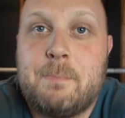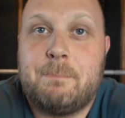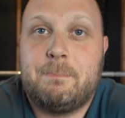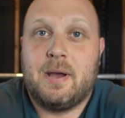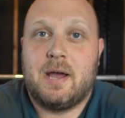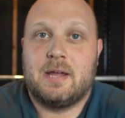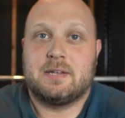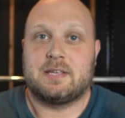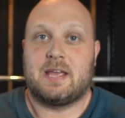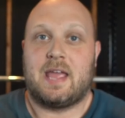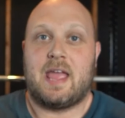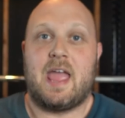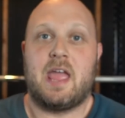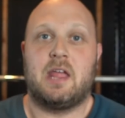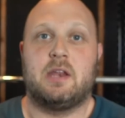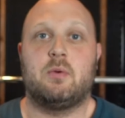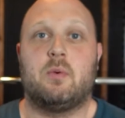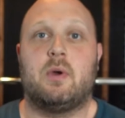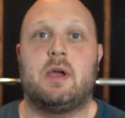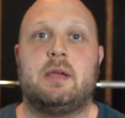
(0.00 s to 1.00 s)
But
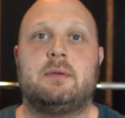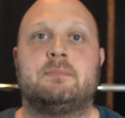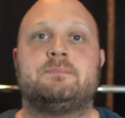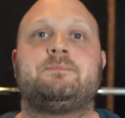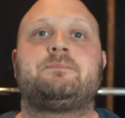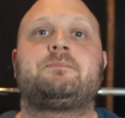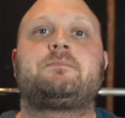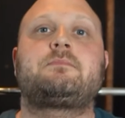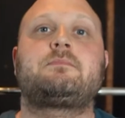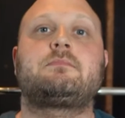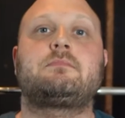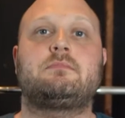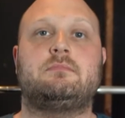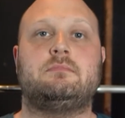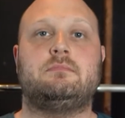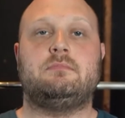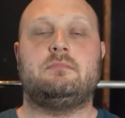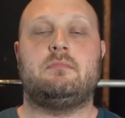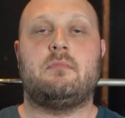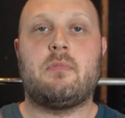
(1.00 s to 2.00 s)
anyway,
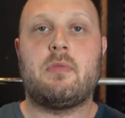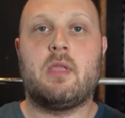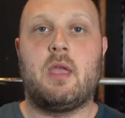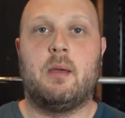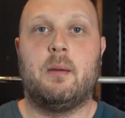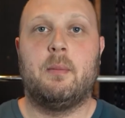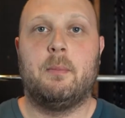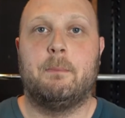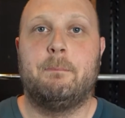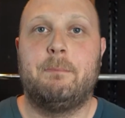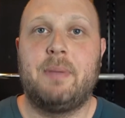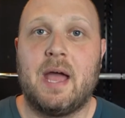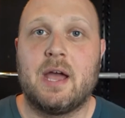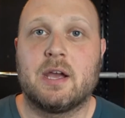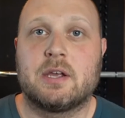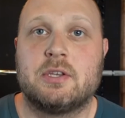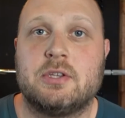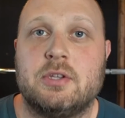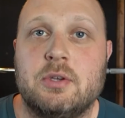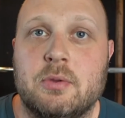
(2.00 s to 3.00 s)

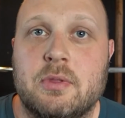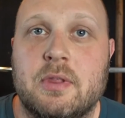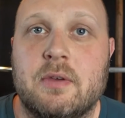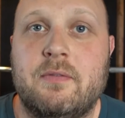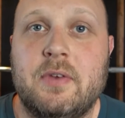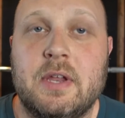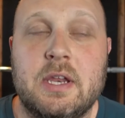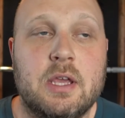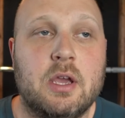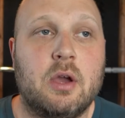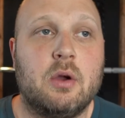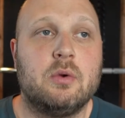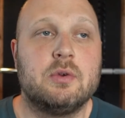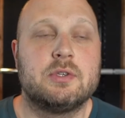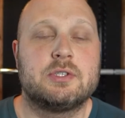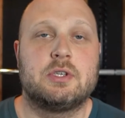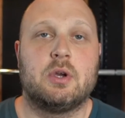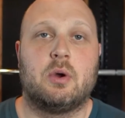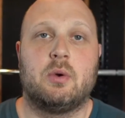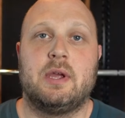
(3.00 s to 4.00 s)
back to the video.
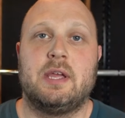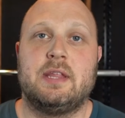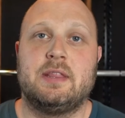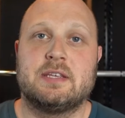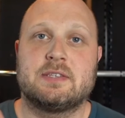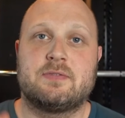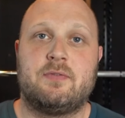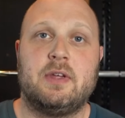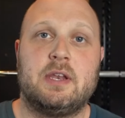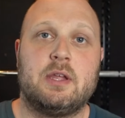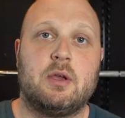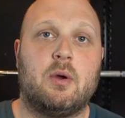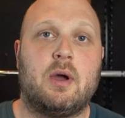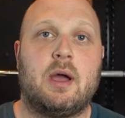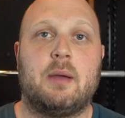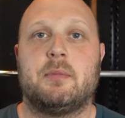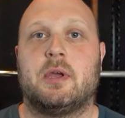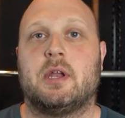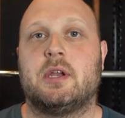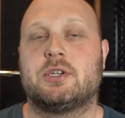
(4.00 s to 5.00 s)
So in this video,
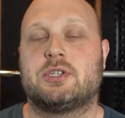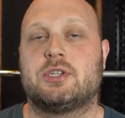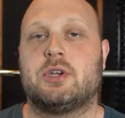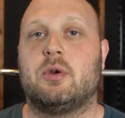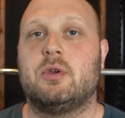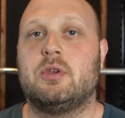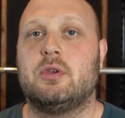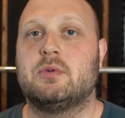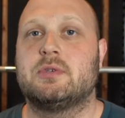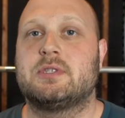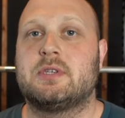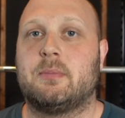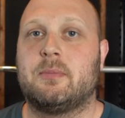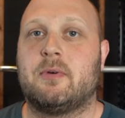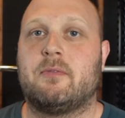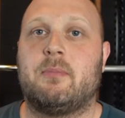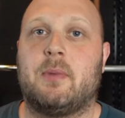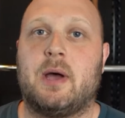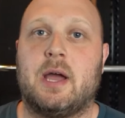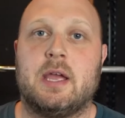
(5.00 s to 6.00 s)
I'm gonna show you some
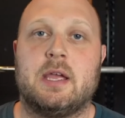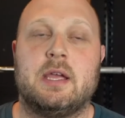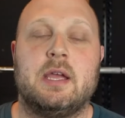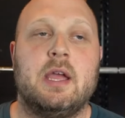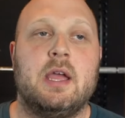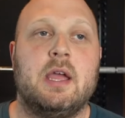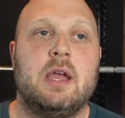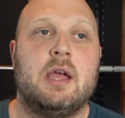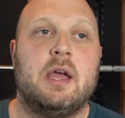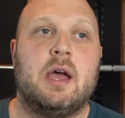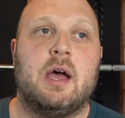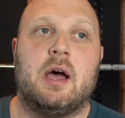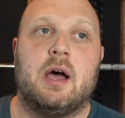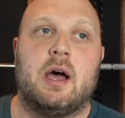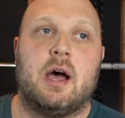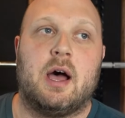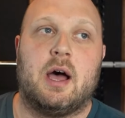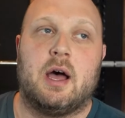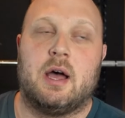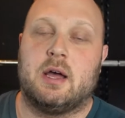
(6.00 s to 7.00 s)
of my
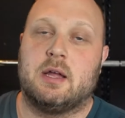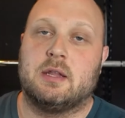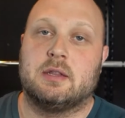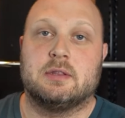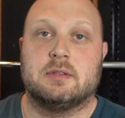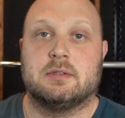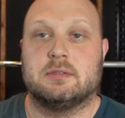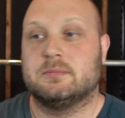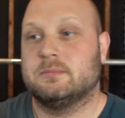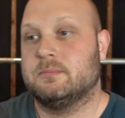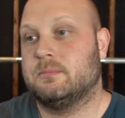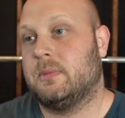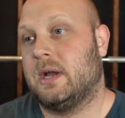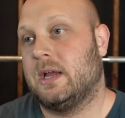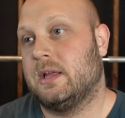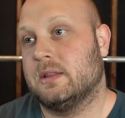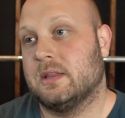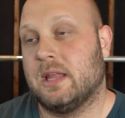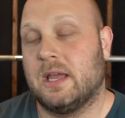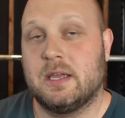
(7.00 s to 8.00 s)

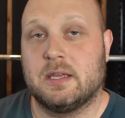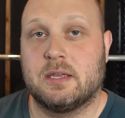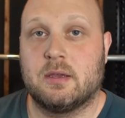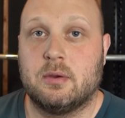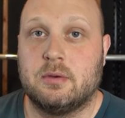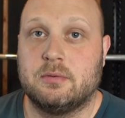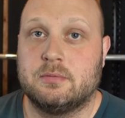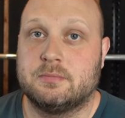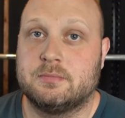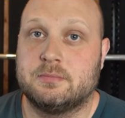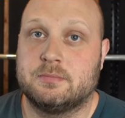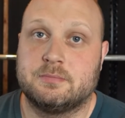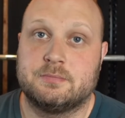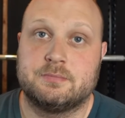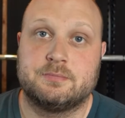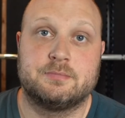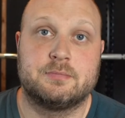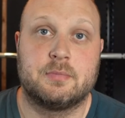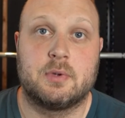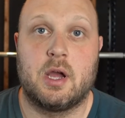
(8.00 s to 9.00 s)
my leg
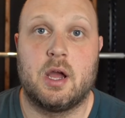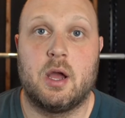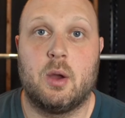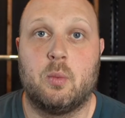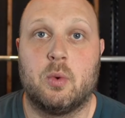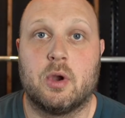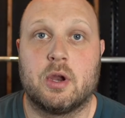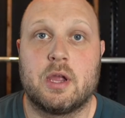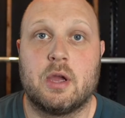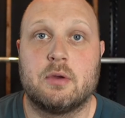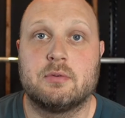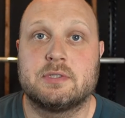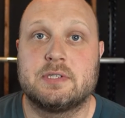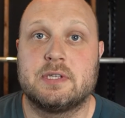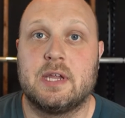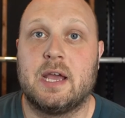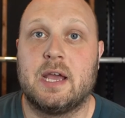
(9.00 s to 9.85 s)
workout